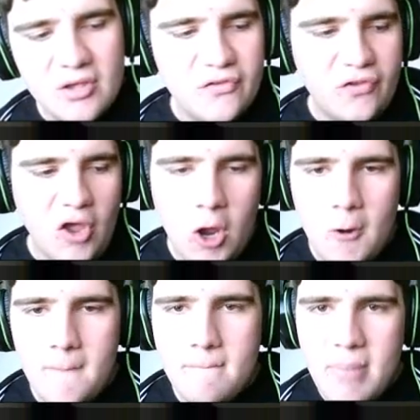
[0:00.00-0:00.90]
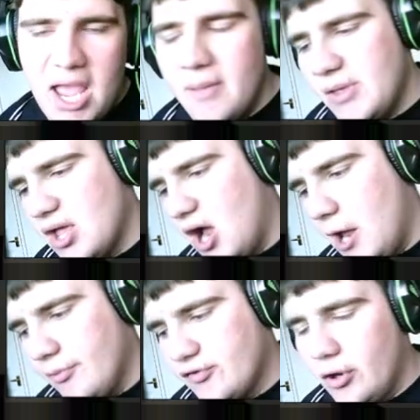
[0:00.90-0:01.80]
So maybe I
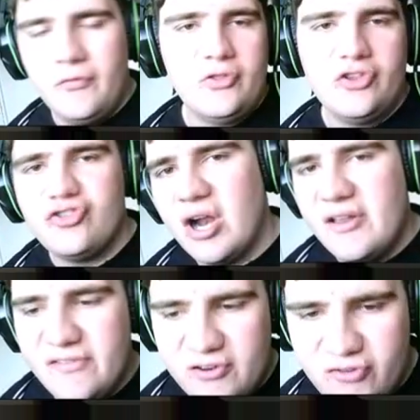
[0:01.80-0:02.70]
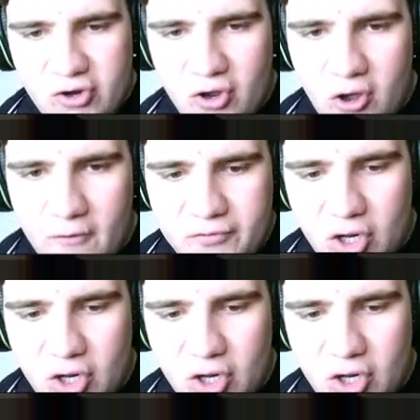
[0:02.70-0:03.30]
was going through this transition of,